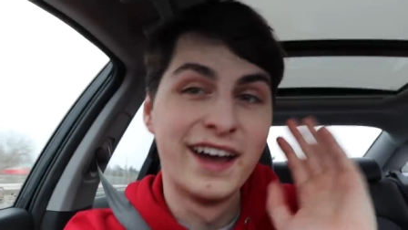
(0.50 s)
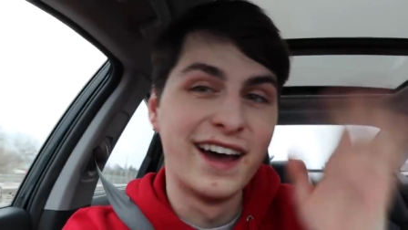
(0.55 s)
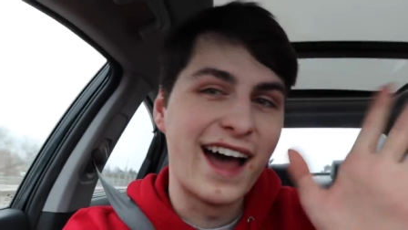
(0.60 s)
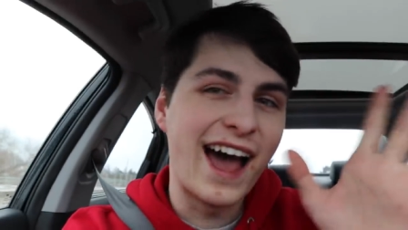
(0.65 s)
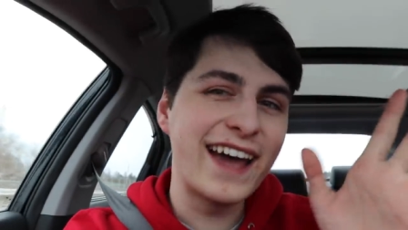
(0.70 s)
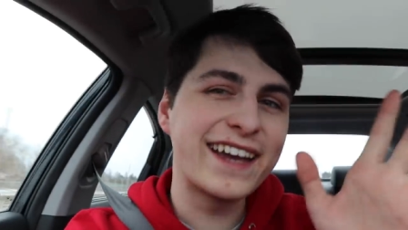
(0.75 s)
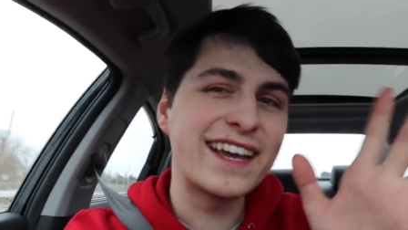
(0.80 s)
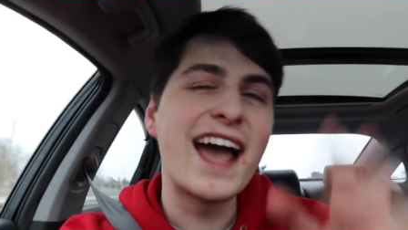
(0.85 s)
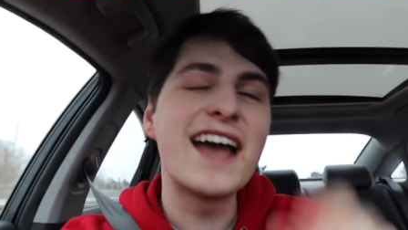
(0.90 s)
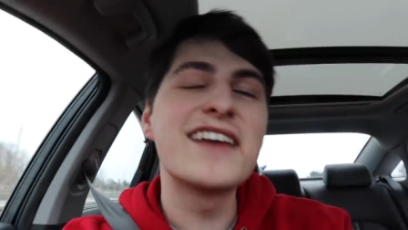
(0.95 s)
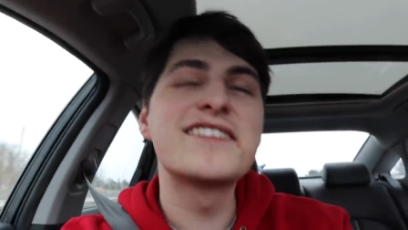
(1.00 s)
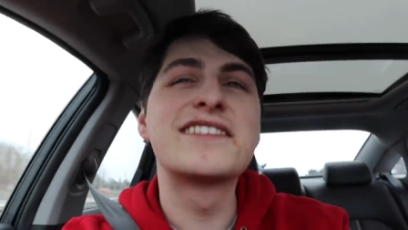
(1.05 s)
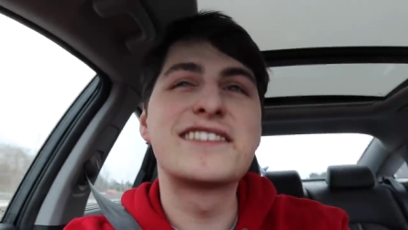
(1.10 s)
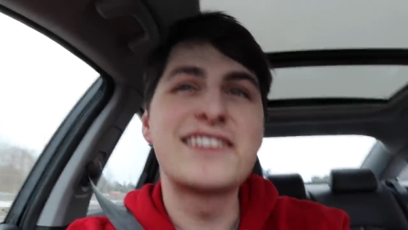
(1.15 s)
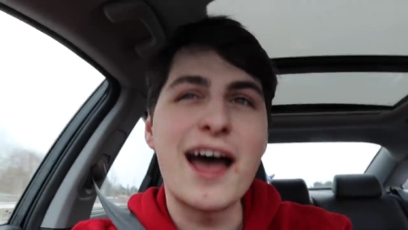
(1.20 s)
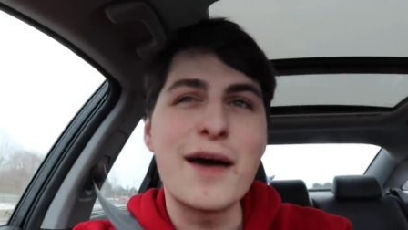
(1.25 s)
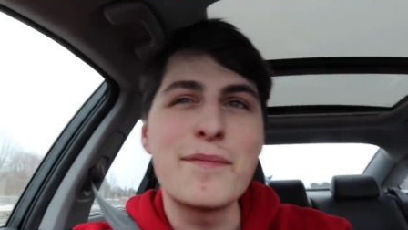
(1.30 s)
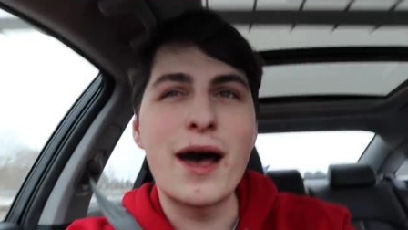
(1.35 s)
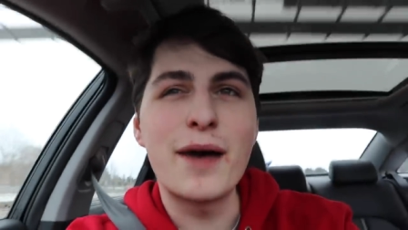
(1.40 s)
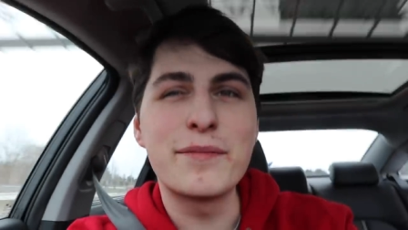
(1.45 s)
Hi guys,
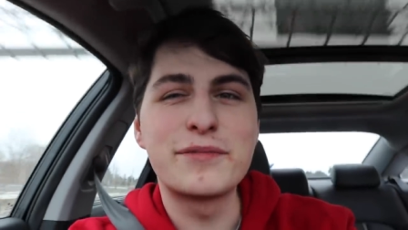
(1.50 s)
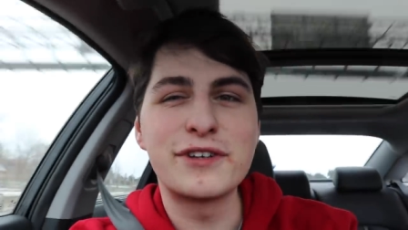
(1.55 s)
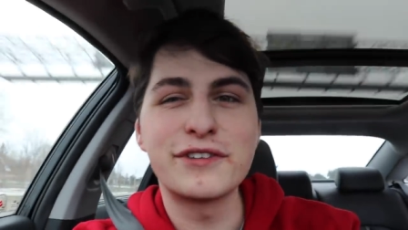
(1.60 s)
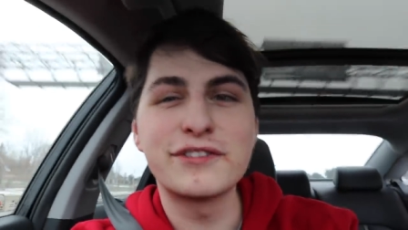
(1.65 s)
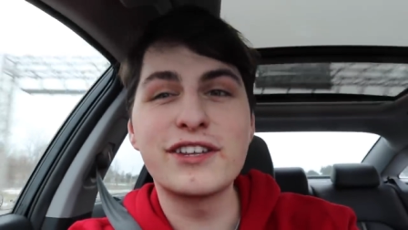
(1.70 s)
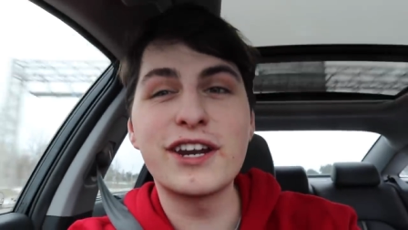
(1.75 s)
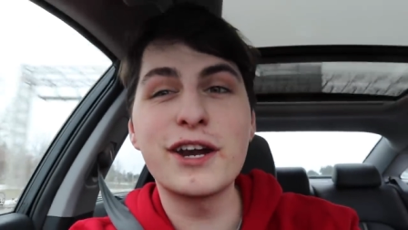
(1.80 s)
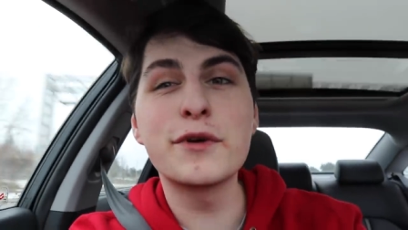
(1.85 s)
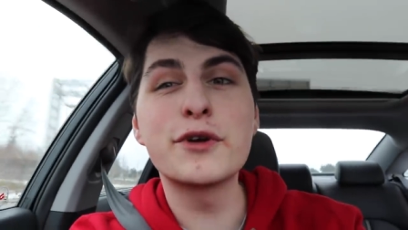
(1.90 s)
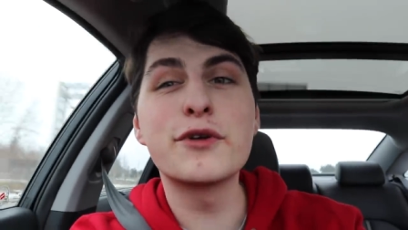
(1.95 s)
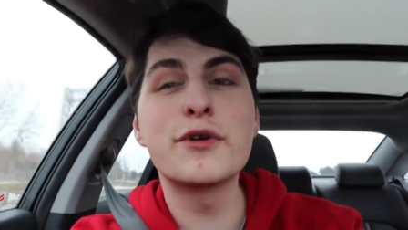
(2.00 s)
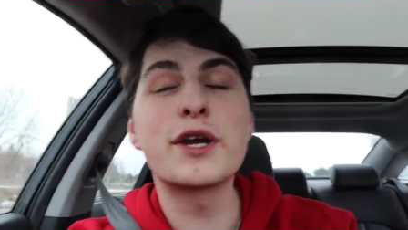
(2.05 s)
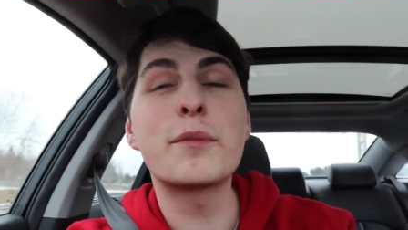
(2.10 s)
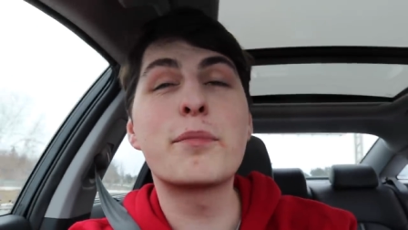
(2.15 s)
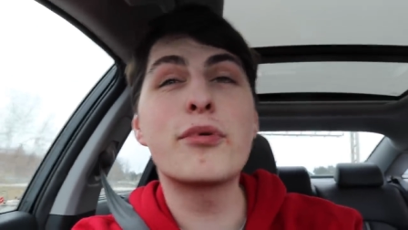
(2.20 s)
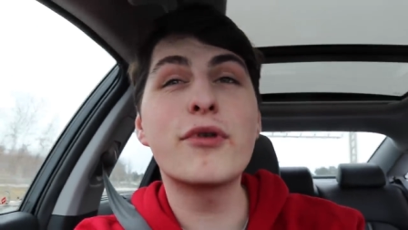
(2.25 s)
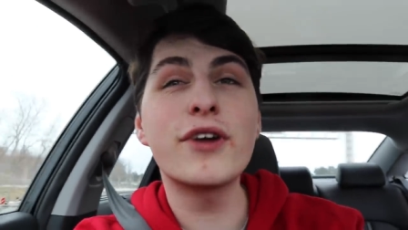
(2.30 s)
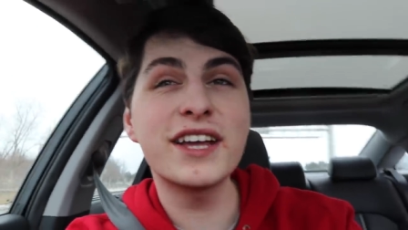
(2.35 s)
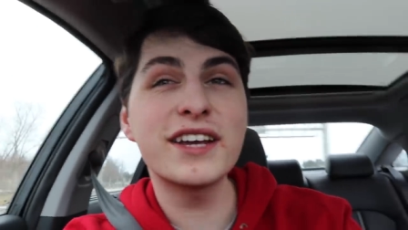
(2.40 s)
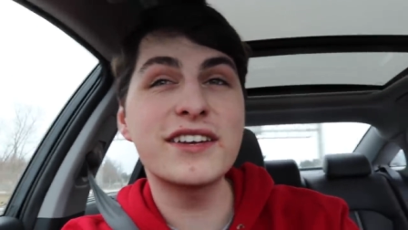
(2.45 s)
Top Pops here. Today we're doing a
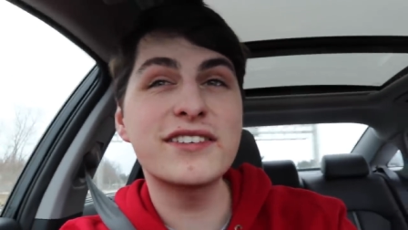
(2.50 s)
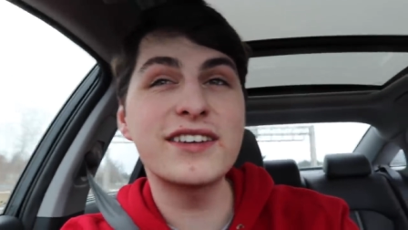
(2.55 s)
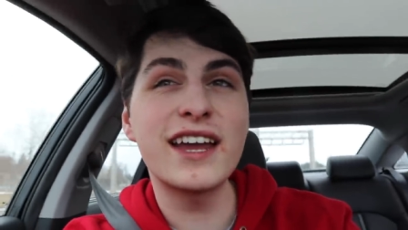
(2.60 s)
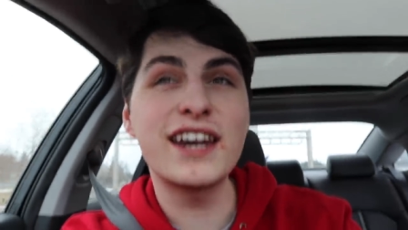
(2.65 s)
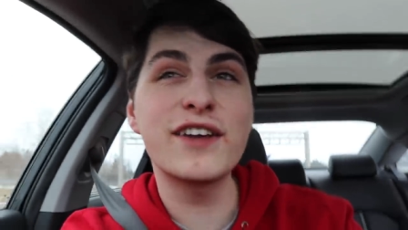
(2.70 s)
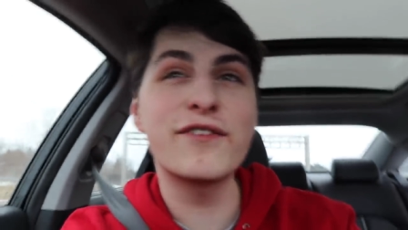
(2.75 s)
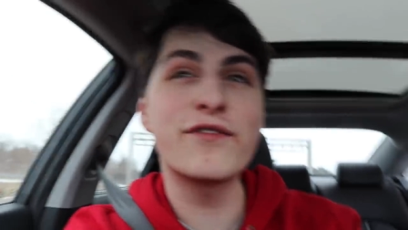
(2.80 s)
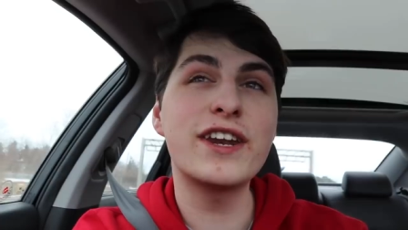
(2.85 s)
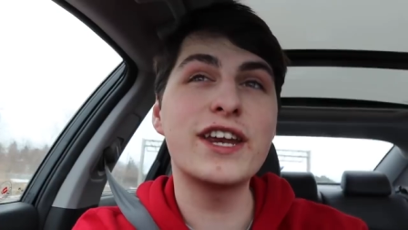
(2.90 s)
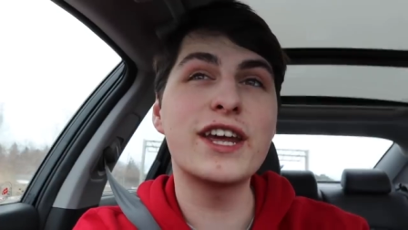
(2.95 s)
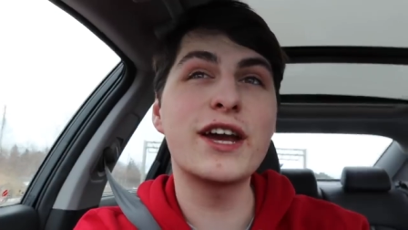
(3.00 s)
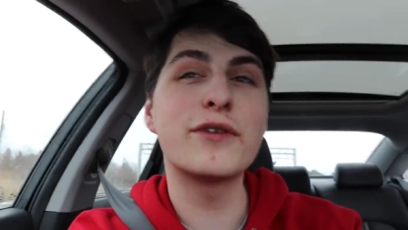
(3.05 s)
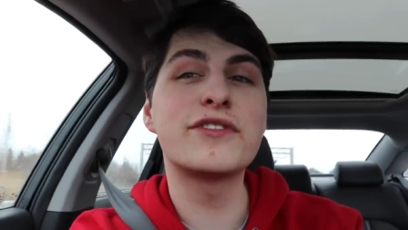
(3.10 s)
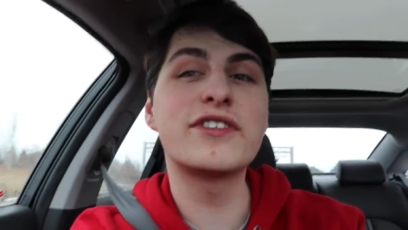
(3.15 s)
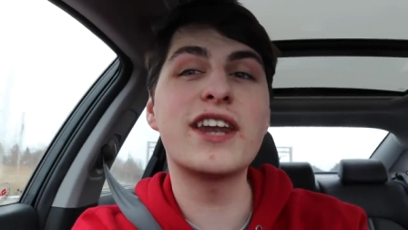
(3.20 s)
pretty exciting video.